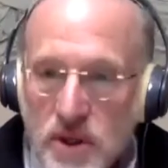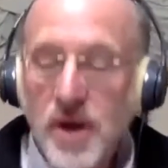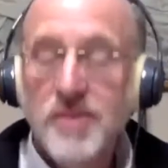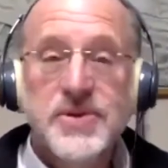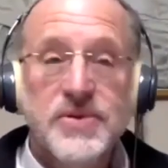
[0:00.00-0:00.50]

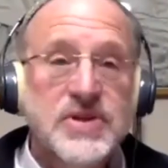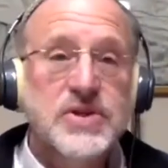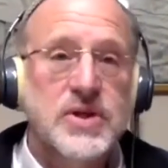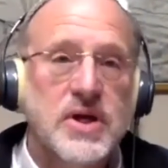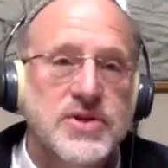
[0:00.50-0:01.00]
come to
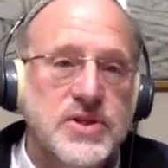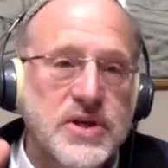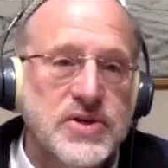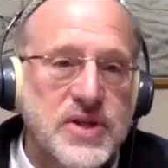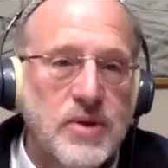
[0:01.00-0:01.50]
visit us and
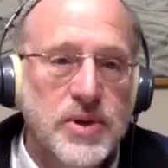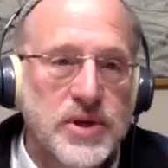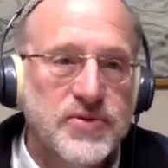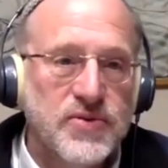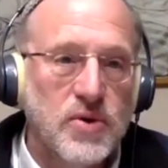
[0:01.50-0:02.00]
they'd stay with us
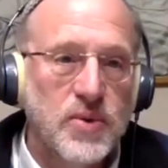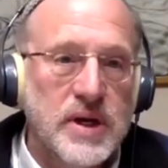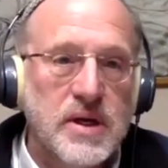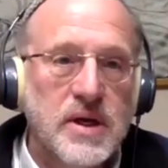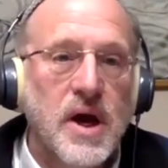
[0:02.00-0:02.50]
for a
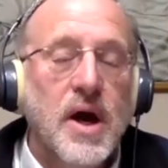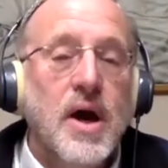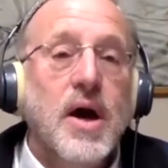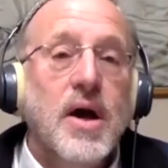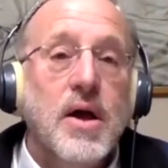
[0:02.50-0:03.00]
week,
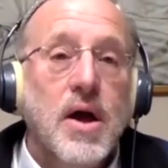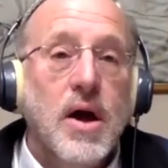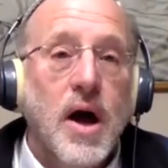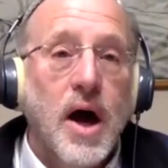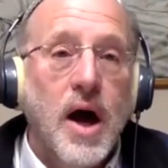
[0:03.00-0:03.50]

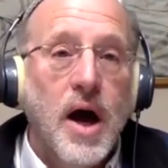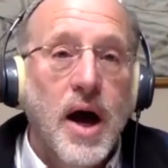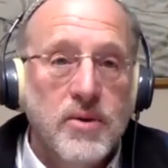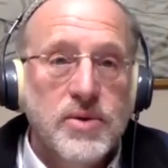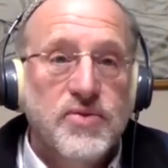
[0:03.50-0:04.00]

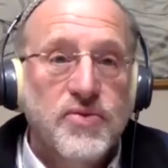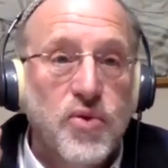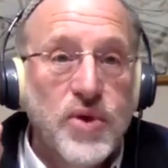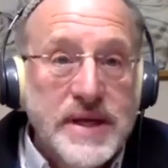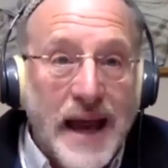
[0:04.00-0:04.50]
I would
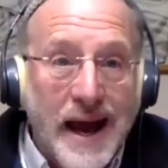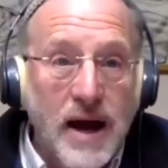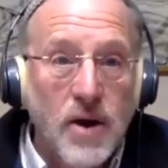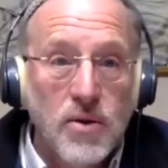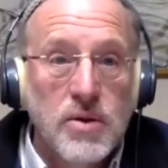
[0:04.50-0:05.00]
freak
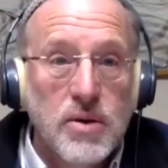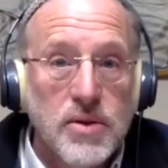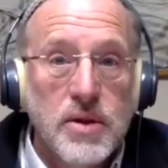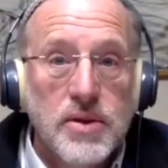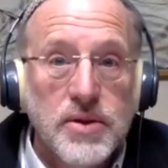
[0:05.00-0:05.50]
out
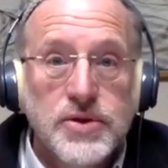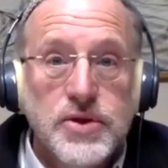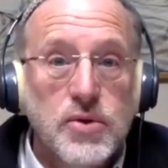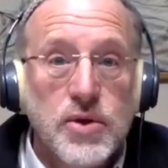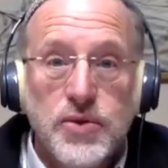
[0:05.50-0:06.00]
the
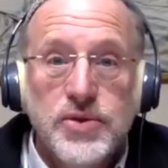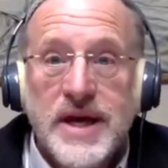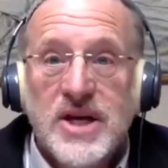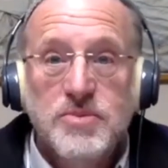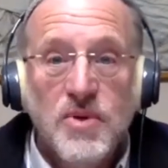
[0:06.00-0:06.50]
2 or 3
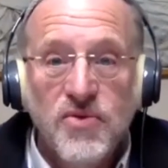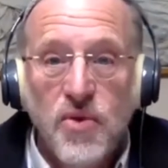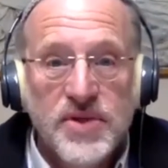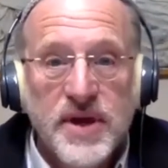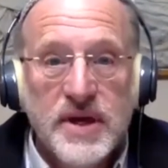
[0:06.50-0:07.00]
days
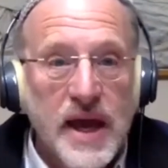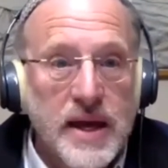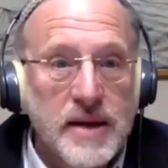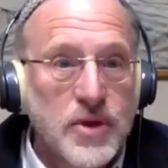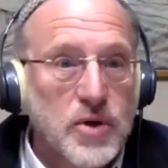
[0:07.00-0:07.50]
before they
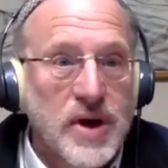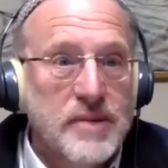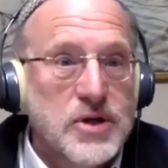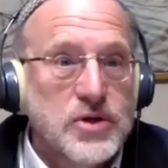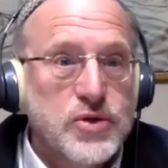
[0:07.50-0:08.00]
came. The
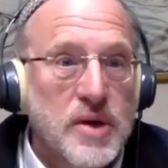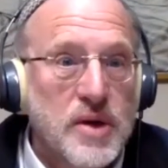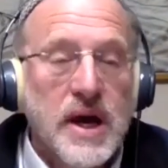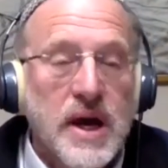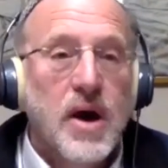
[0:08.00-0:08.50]
grandparents are
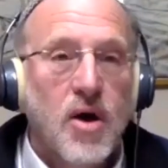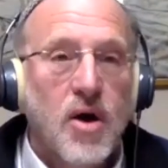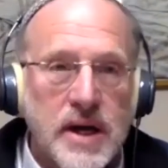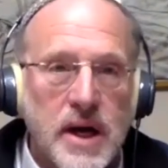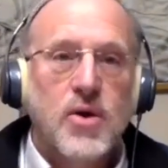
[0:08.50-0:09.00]
coming.
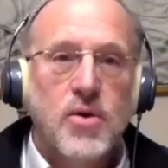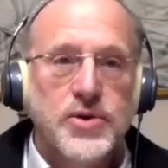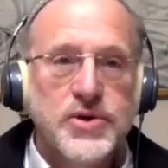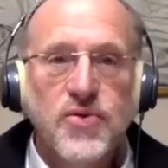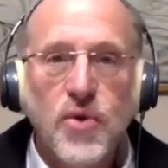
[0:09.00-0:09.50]
Oh my God,
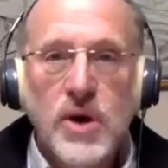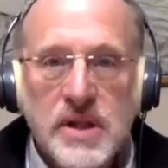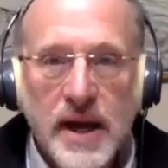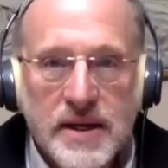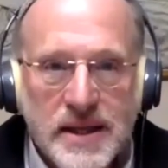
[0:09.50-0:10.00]
hold your
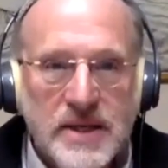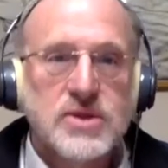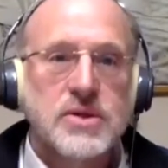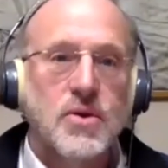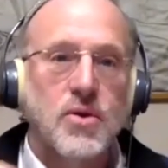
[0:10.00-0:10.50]
fork like
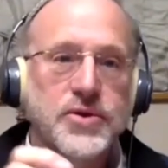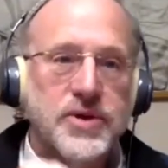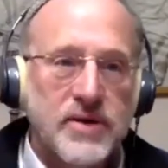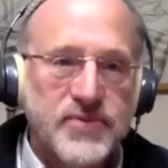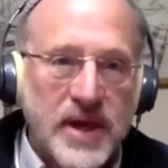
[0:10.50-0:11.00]
this and hold
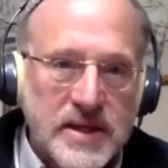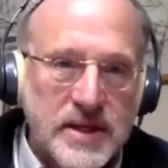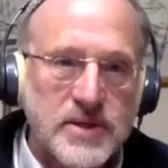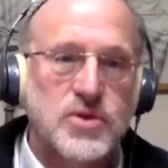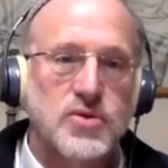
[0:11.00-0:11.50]
your knife like
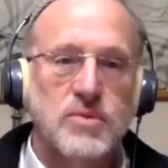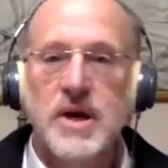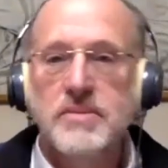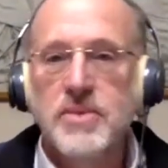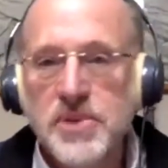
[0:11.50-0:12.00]
this. And
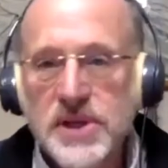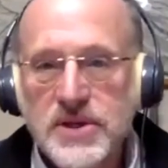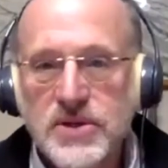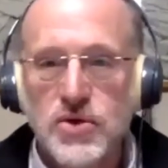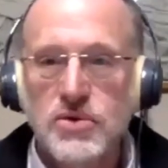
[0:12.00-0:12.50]
remember,
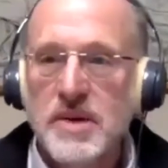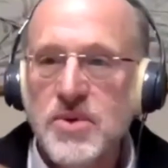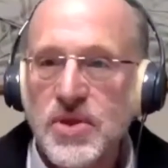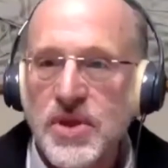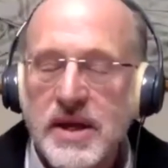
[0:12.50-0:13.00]
please, and
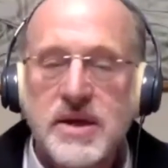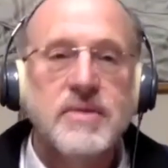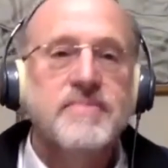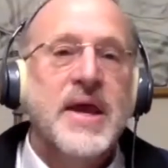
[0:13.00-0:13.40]
remember, thank you.